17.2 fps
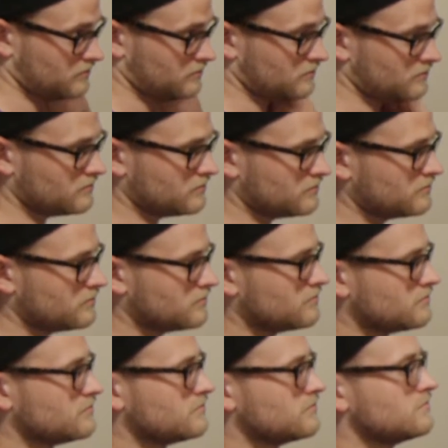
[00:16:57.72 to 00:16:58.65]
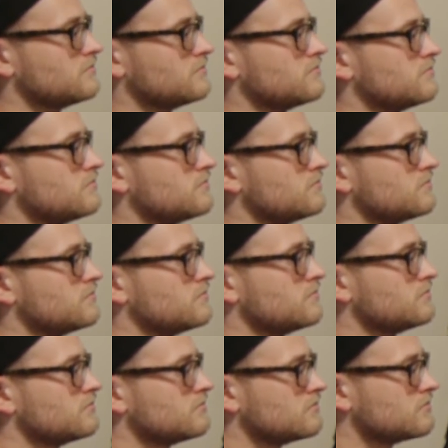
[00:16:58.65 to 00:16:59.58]

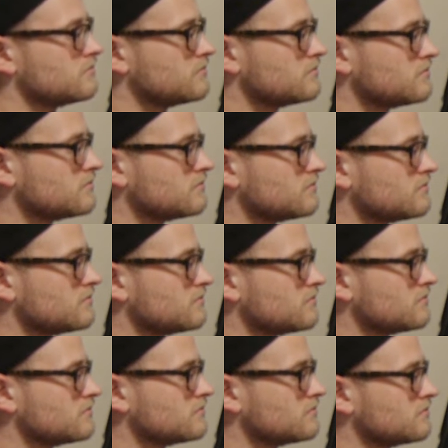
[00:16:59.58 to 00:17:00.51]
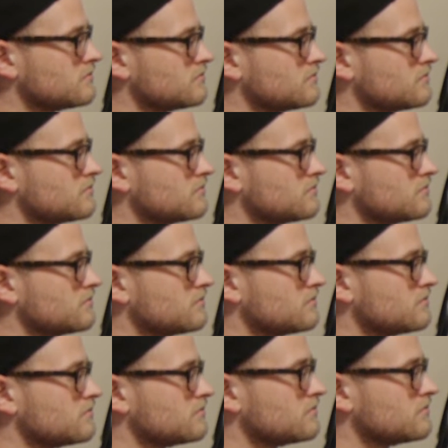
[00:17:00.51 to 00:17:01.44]

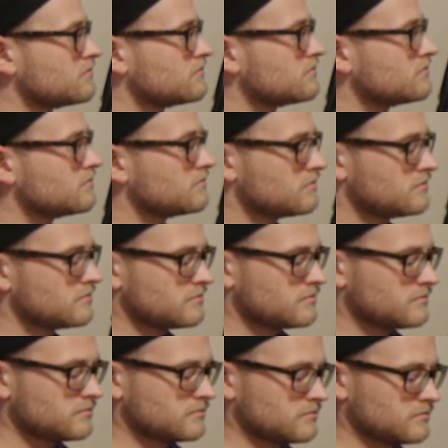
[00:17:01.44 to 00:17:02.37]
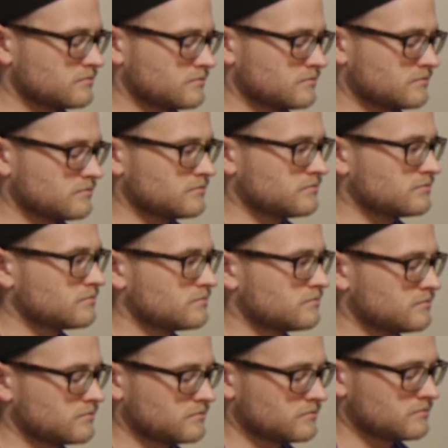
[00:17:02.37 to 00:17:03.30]

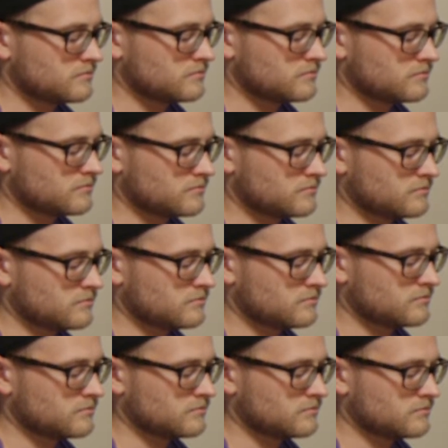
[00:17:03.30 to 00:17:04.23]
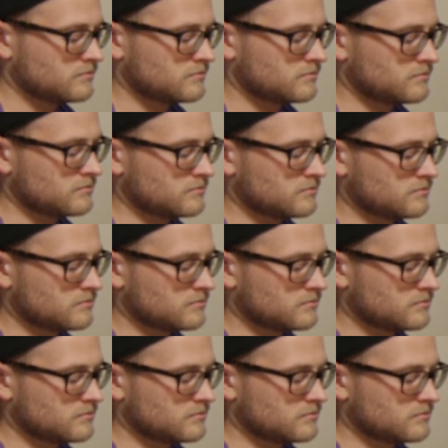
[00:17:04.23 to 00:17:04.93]
The person shown says nothing.